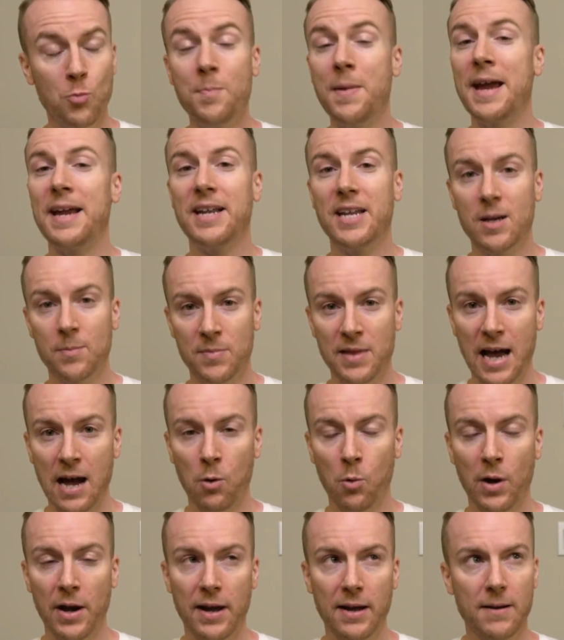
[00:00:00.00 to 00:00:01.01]
made him
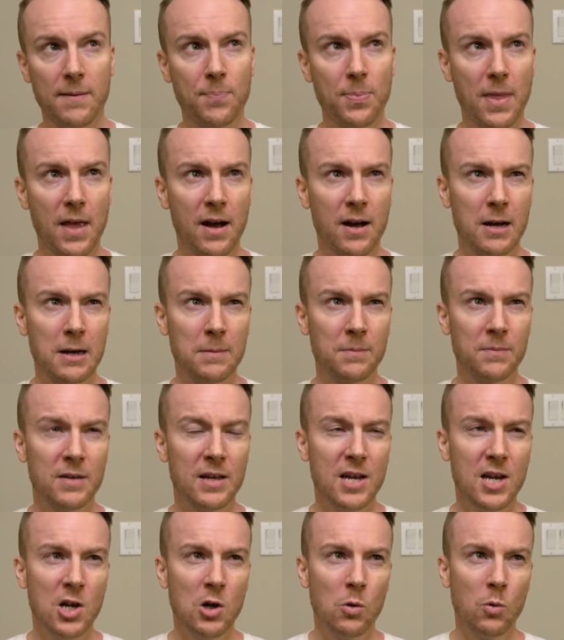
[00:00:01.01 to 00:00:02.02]
that way, and
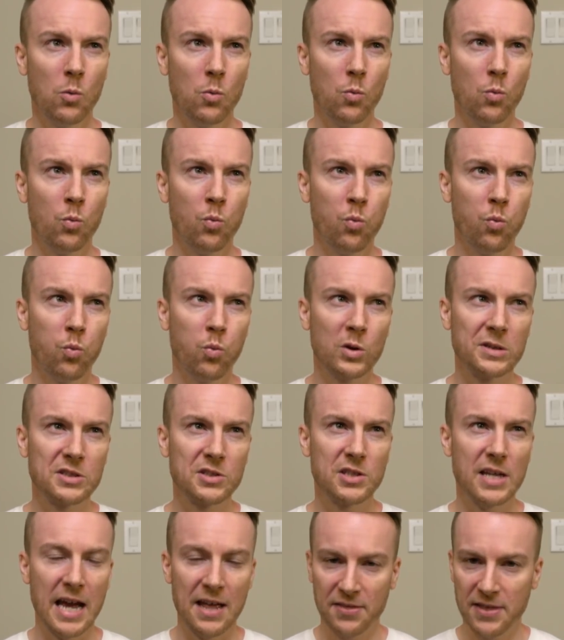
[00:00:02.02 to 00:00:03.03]

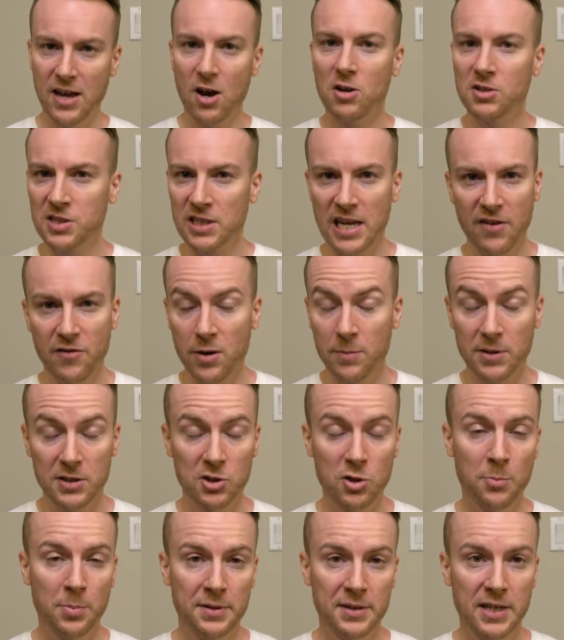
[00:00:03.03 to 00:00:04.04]
they also gave him the
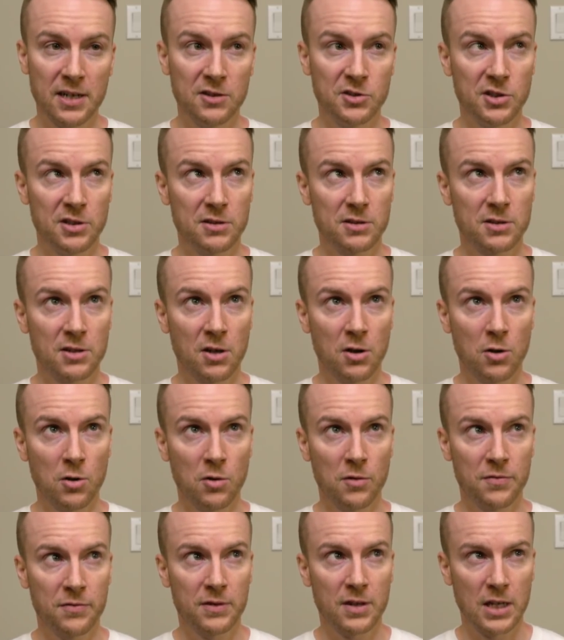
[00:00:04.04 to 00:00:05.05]
super intelligence.
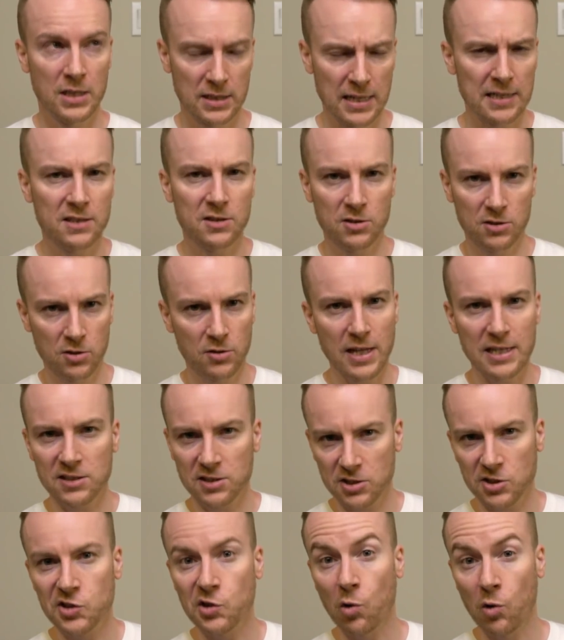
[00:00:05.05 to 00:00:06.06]
So that's the
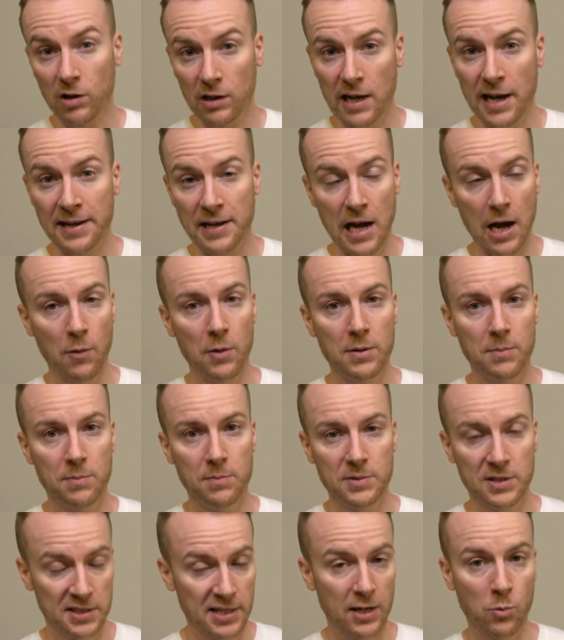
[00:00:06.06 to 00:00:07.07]
storyline I would
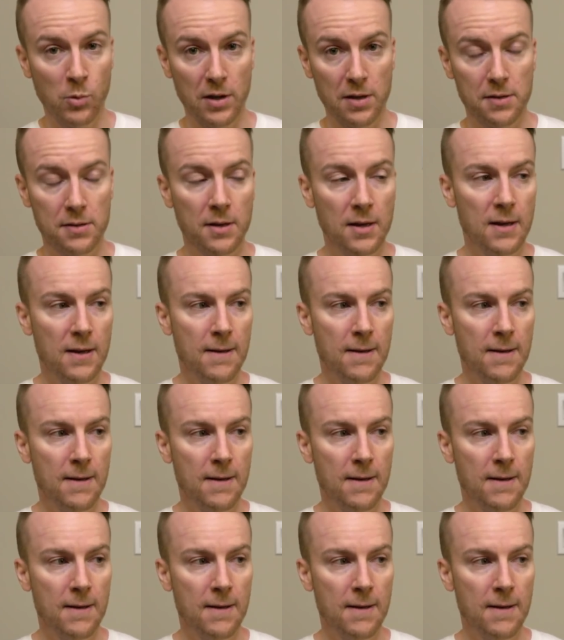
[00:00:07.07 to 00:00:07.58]
stick with.